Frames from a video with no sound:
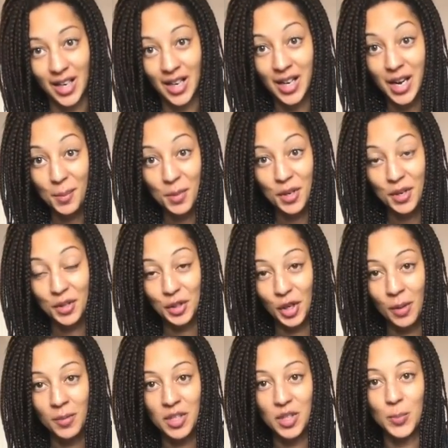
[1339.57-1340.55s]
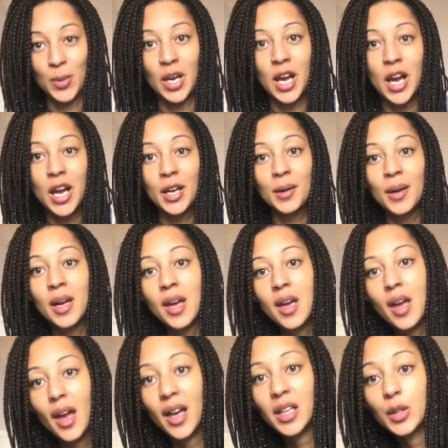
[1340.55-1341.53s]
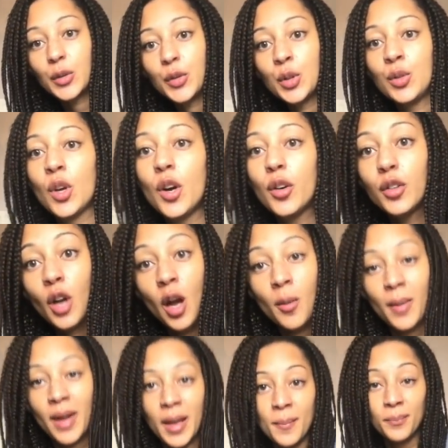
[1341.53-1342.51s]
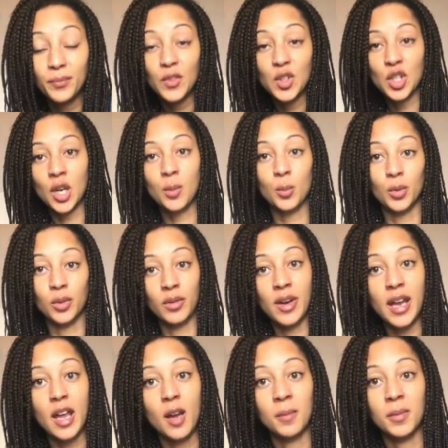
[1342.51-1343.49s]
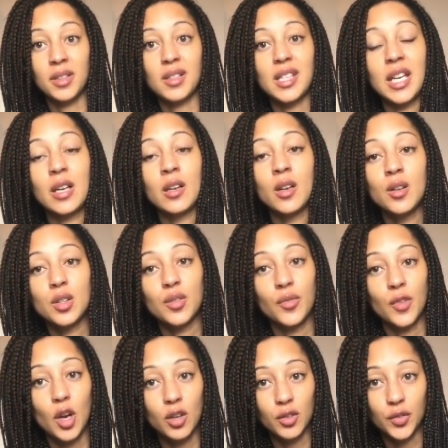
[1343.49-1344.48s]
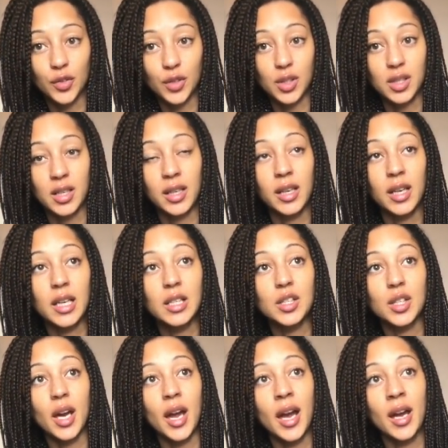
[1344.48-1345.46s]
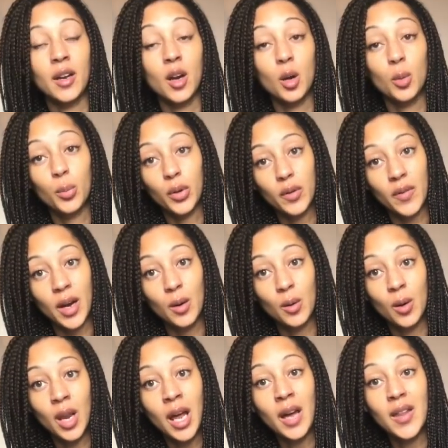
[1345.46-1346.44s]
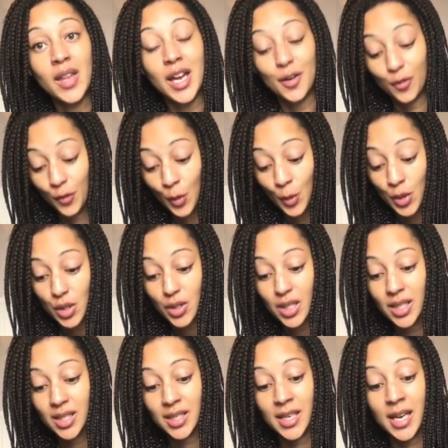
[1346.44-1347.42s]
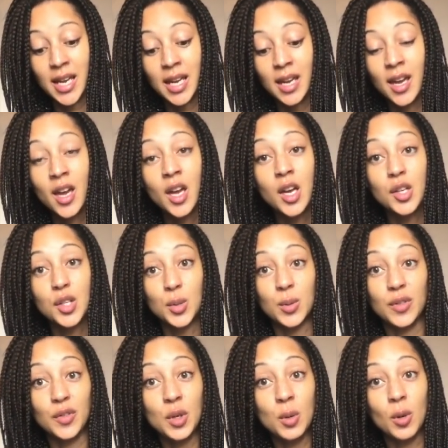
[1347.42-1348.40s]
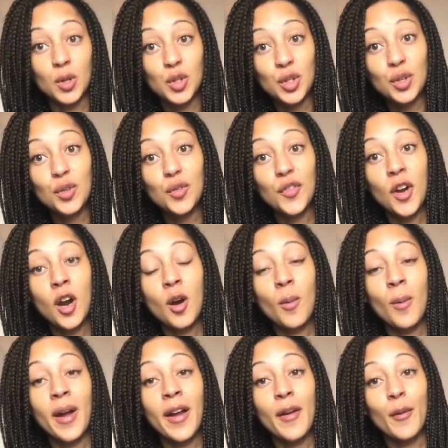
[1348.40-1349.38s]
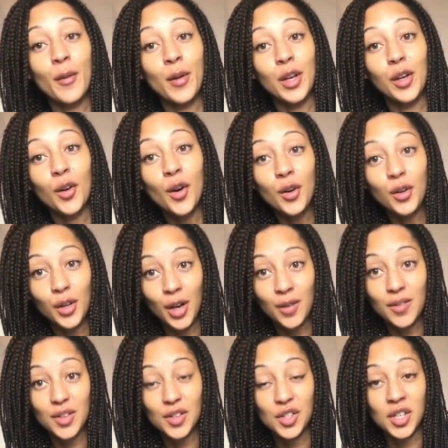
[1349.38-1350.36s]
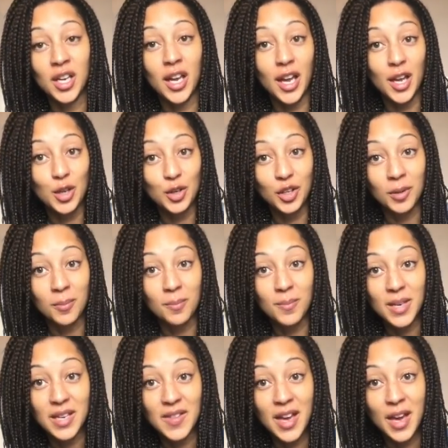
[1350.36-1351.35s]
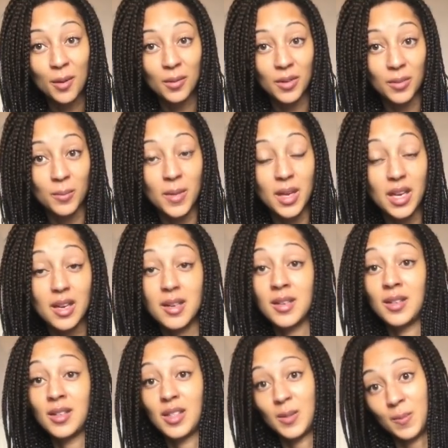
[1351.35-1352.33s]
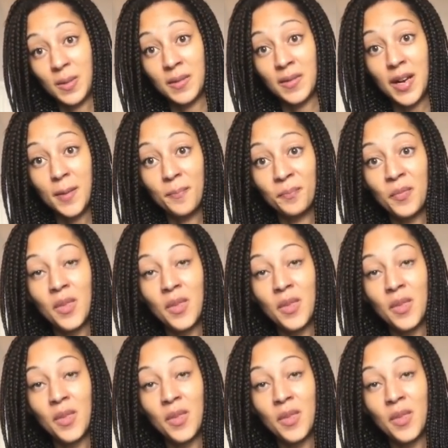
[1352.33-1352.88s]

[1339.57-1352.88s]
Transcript: Let me know in the comments below. And if you're not going, don't worry. I'm going to take loads of vlog footage and I'll put that all out there for you to see. So if you are too far away or you can't go this year, you can be there with me in spirit.